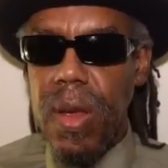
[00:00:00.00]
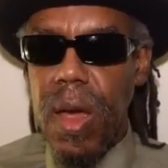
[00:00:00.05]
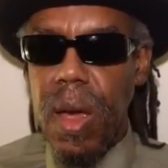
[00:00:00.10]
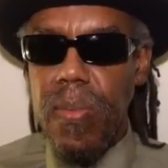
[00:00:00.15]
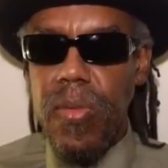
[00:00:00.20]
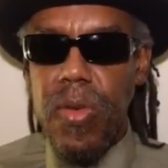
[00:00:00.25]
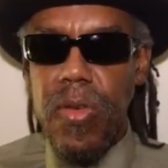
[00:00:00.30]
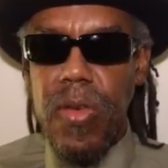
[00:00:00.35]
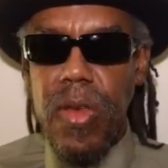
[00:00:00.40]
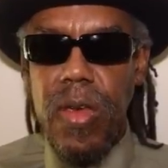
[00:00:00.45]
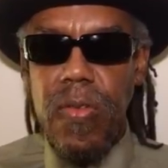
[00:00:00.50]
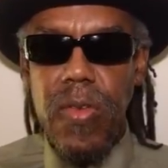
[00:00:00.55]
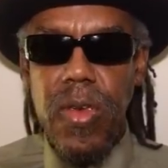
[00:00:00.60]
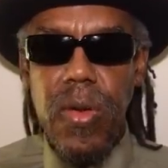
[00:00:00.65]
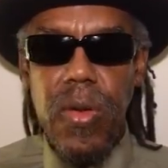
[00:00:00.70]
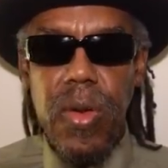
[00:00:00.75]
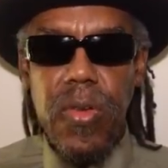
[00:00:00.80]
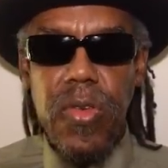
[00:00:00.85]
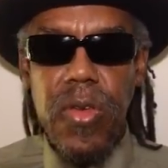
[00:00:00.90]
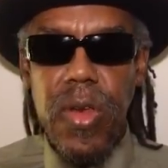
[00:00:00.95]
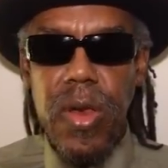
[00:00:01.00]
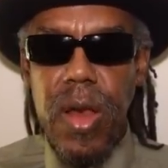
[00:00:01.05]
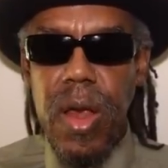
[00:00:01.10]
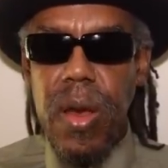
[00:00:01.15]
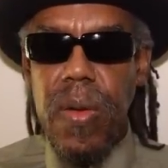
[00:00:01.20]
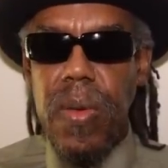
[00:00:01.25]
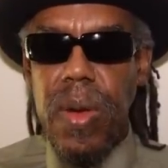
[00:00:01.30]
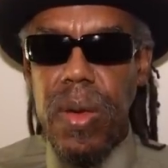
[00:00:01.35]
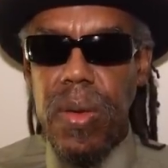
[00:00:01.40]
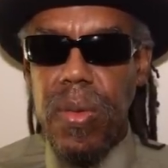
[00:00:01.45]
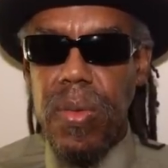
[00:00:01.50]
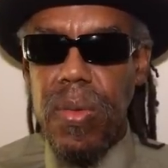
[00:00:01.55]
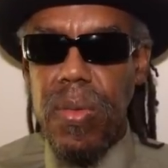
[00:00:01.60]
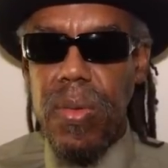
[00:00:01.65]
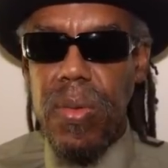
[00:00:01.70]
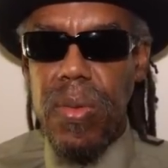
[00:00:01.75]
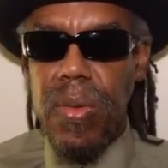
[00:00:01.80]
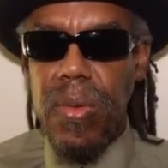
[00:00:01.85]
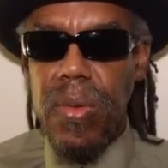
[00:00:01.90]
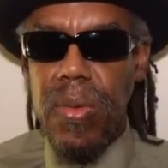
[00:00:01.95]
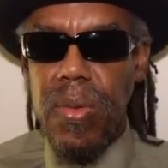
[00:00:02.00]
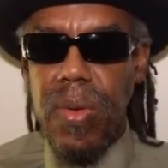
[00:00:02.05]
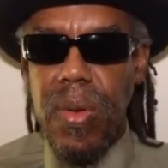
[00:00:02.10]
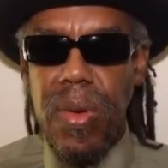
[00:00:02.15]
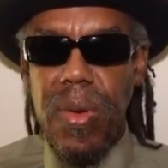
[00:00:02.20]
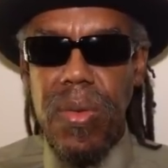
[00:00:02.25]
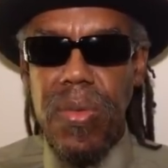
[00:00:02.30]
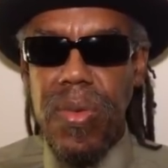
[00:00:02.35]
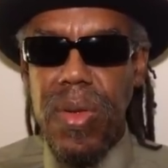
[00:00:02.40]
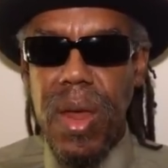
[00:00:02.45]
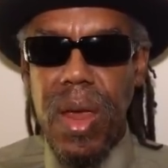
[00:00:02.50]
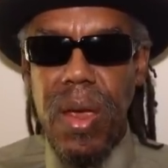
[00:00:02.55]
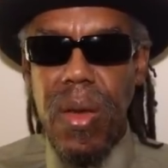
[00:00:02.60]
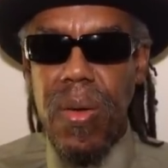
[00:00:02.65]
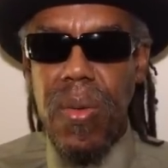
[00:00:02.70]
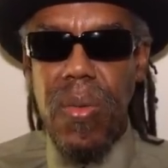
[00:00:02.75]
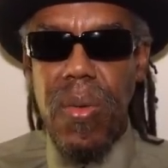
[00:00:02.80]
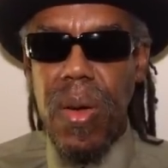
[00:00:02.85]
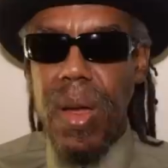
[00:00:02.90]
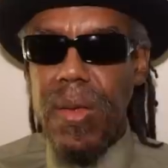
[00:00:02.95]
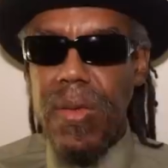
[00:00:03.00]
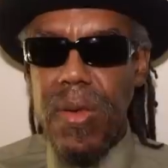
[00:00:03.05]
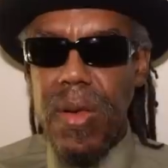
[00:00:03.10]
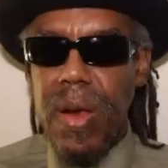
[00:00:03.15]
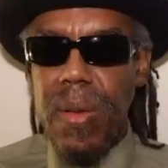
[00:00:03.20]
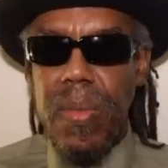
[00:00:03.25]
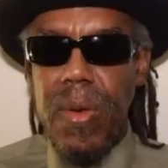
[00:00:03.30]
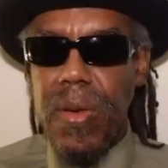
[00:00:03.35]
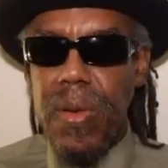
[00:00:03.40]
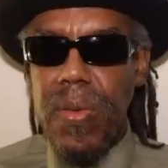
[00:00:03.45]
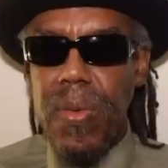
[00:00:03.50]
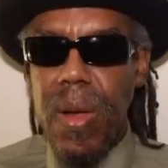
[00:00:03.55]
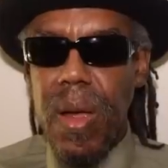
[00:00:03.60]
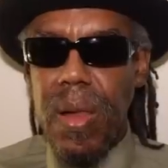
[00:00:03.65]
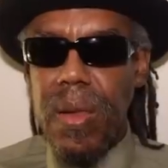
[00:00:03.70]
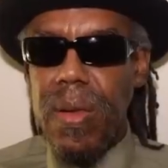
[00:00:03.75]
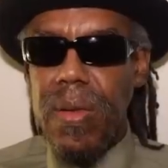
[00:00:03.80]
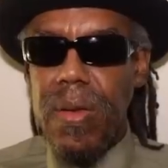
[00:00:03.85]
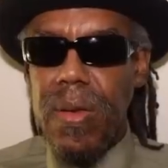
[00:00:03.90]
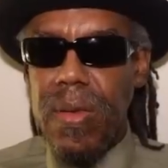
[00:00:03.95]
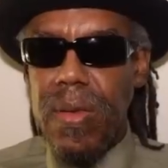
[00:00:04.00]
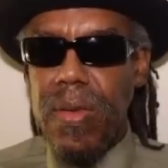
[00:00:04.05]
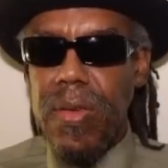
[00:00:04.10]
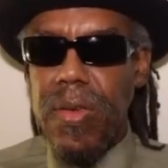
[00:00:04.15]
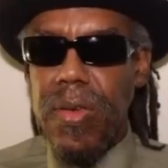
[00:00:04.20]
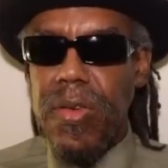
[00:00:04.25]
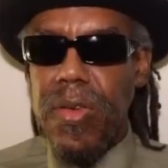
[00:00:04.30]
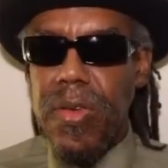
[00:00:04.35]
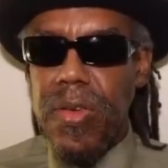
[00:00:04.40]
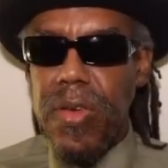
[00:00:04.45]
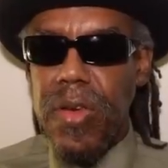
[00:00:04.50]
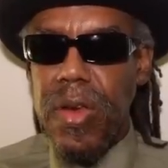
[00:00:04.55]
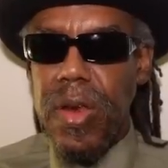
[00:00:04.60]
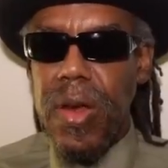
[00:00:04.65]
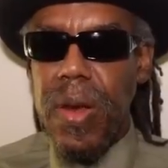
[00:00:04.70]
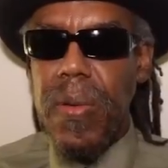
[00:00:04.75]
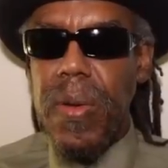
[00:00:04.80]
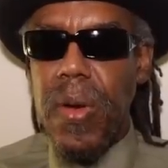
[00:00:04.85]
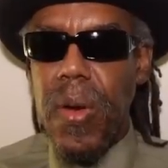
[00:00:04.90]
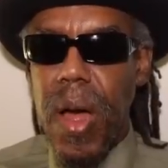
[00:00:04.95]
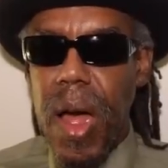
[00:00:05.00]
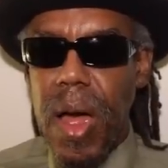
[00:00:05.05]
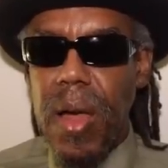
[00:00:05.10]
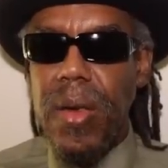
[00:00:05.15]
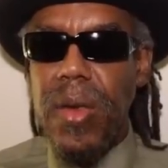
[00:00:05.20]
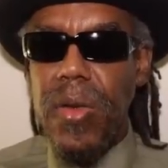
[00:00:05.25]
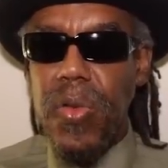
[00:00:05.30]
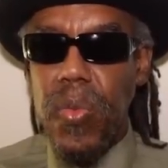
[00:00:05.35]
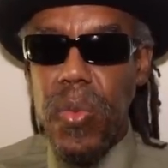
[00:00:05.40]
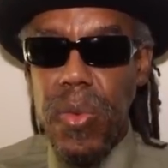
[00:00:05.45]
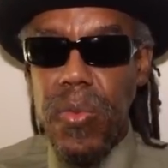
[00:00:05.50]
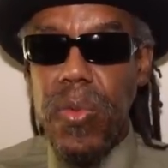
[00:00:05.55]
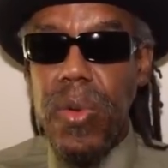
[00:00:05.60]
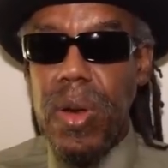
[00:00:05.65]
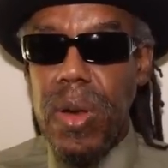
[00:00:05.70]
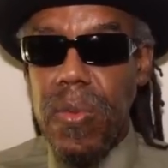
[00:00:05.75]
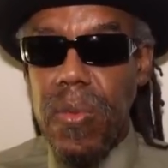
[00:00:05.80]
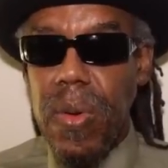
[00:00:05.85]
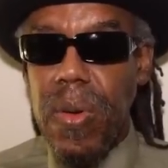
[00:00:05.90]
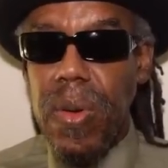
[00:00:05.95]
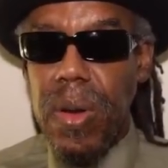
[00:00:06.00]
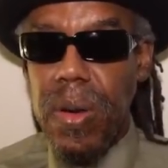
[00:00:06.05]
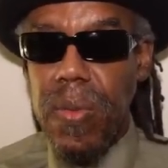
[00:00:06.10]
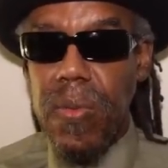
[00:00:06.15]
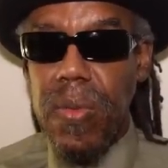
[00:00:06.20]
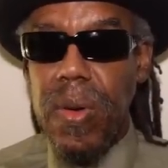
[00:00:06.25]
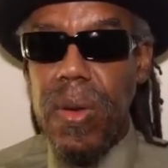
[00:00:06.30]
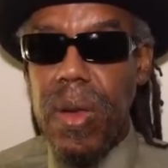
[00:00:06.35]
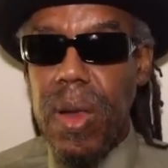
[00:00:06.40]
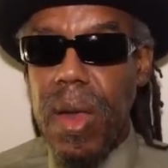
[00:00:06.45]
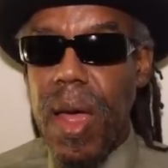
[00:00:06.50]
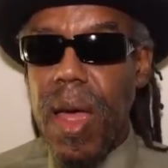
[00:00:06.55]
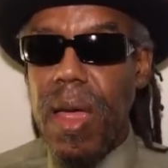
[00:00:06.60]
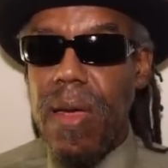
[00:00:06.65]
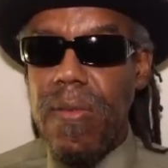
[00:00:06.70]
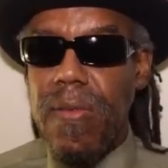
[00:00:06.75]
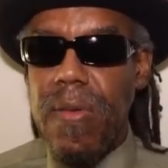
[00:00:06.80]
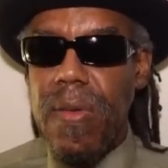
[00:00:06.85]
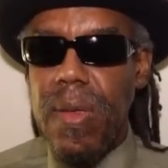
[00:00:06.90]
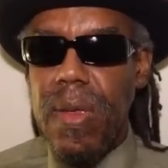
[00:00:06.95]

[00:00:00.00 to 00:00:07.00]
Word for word: I'm just giving you a scenario. So don't say, oh, I said I'm going to do all this because this is a scenario, how this would really work in real life.